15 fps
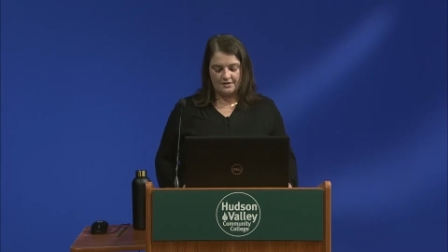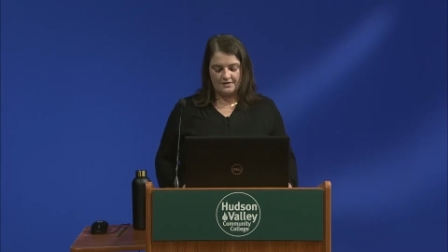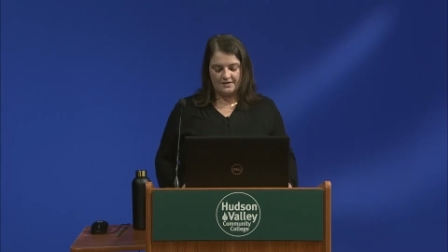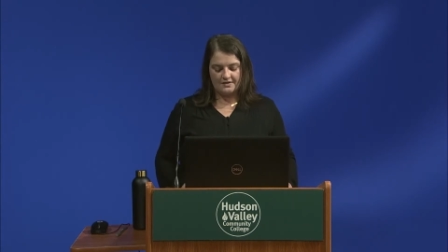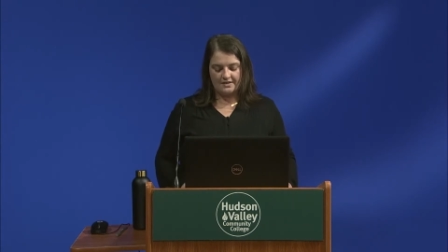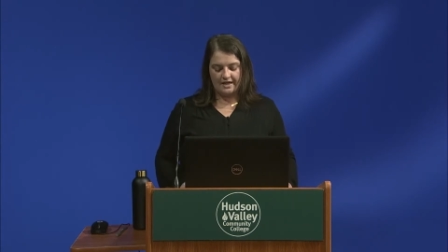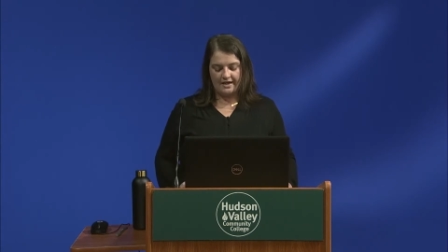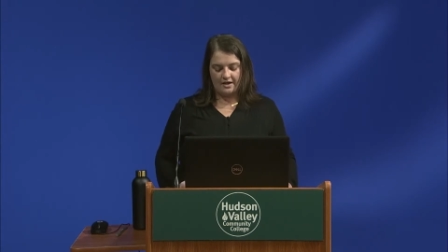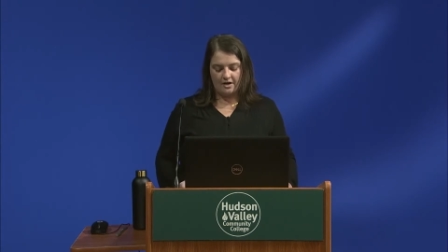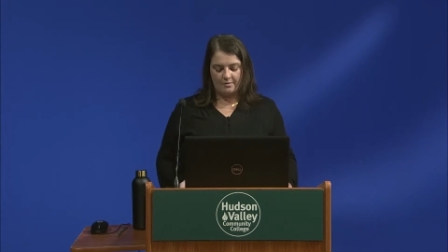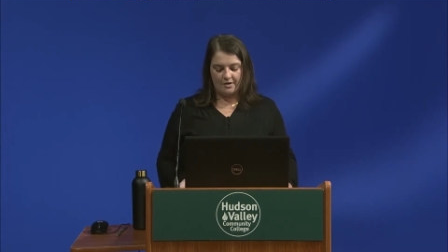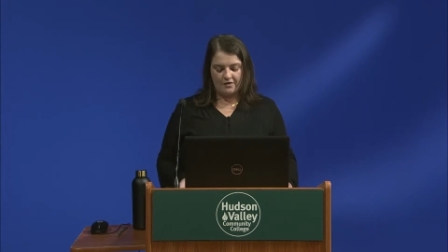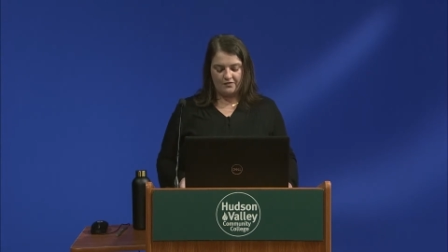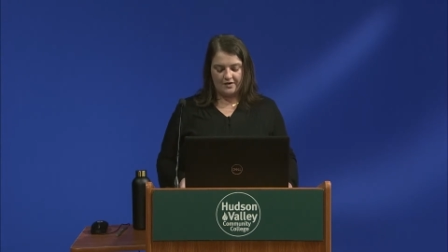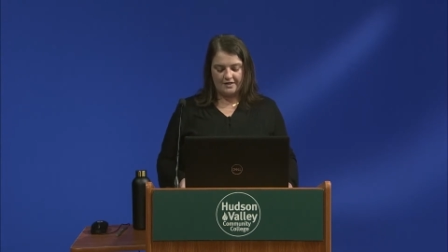to stay on
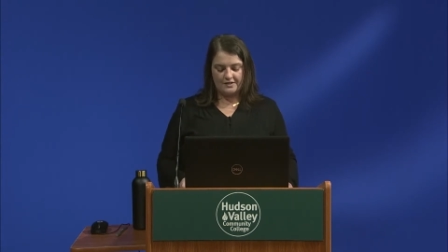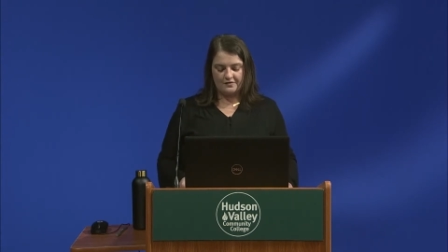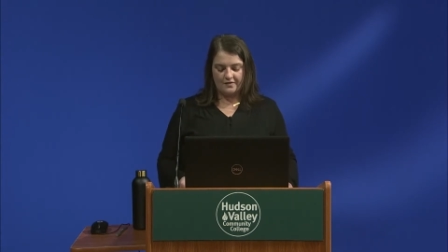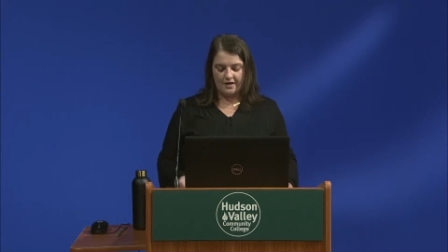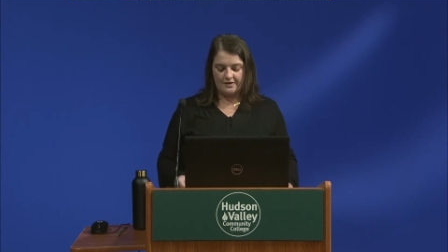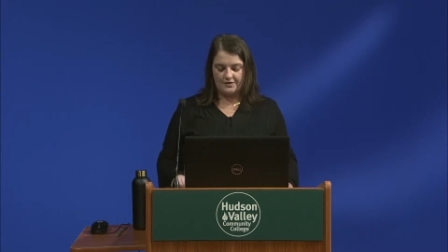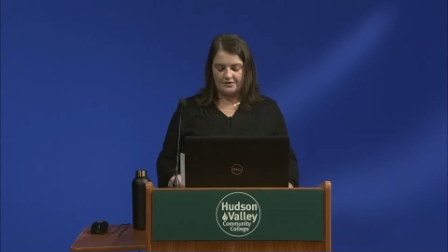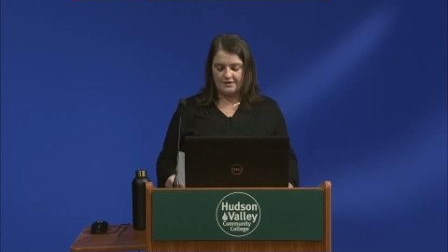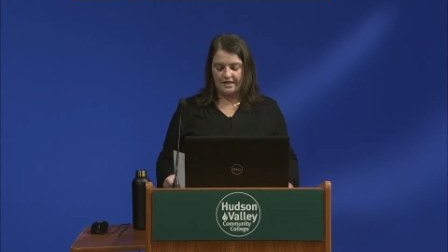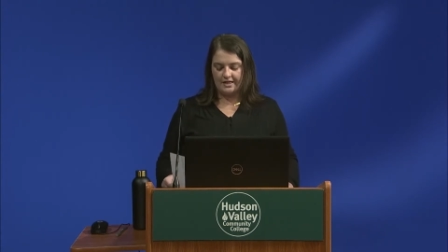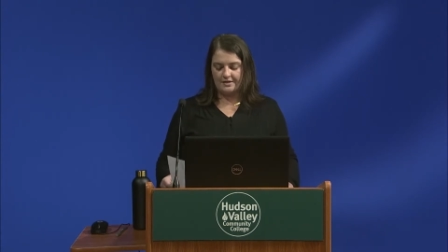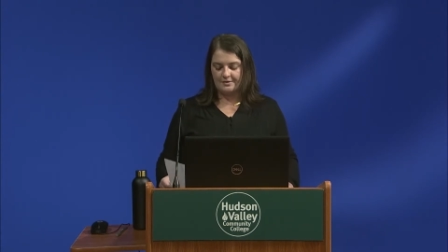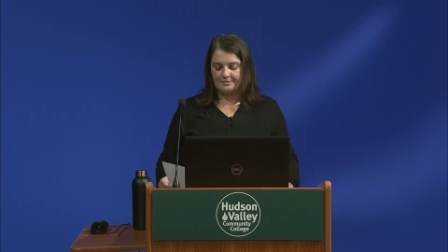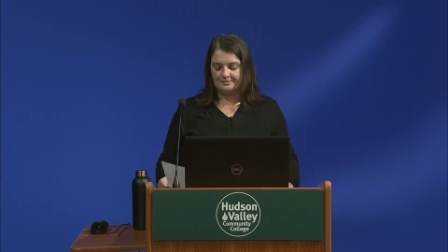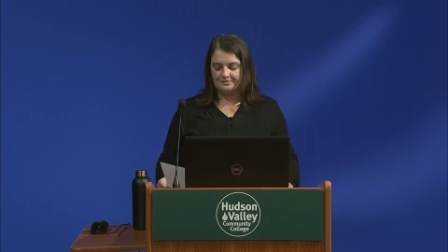my friend's father's
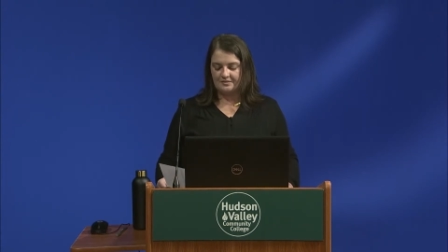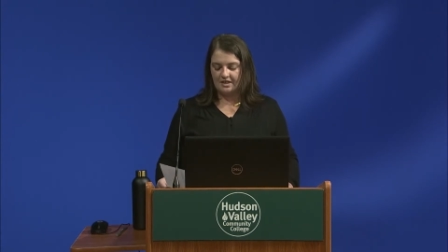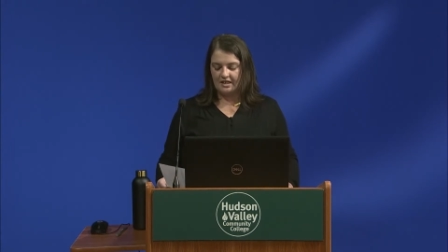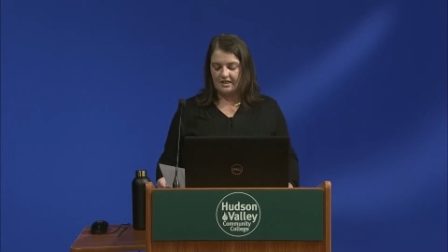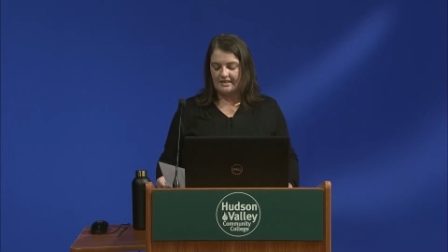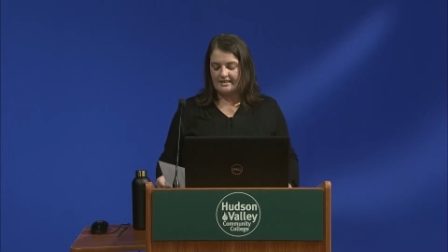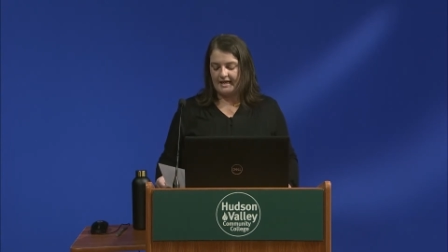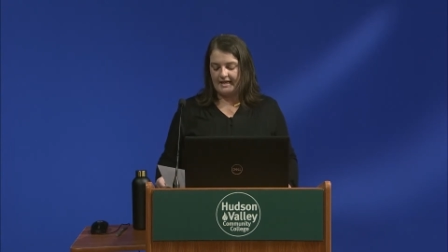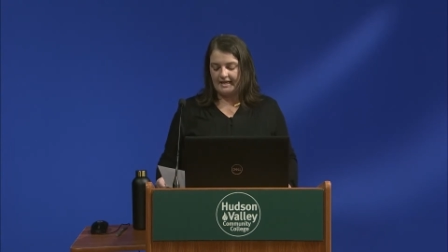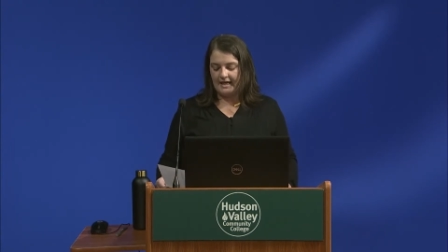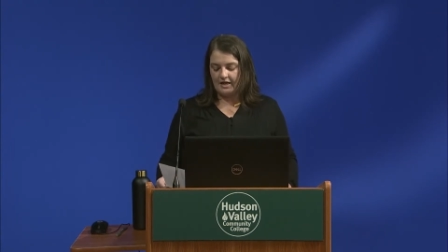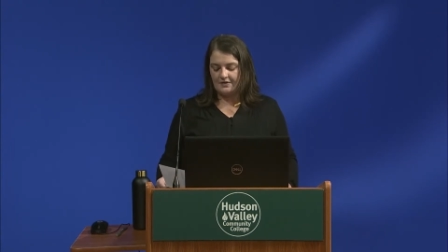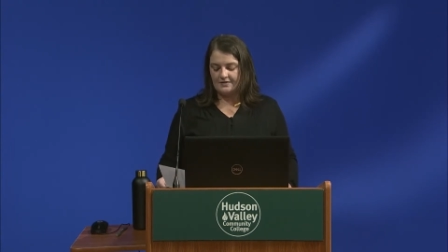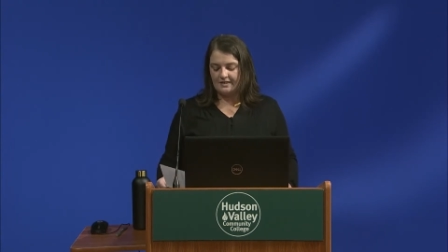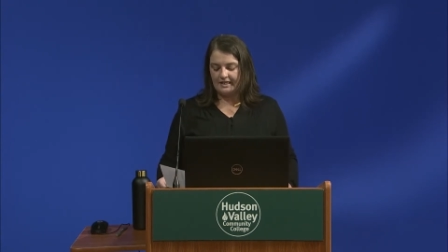land in a tiny
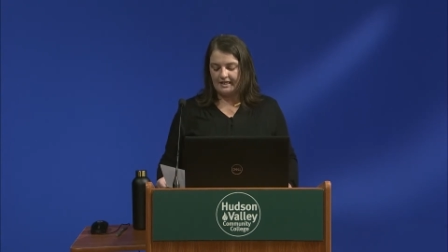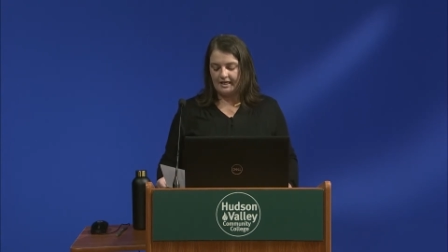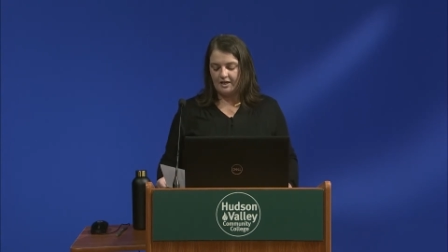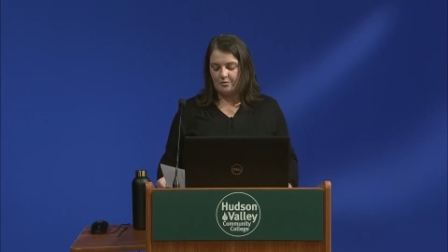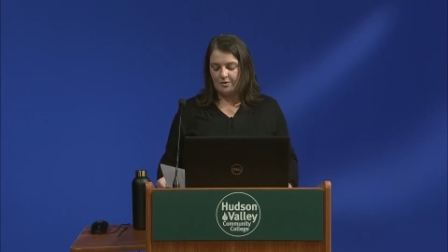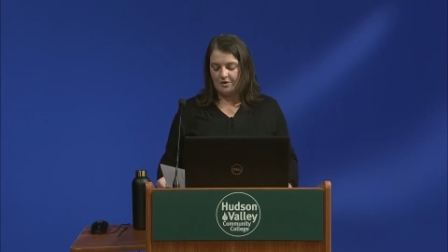house that he had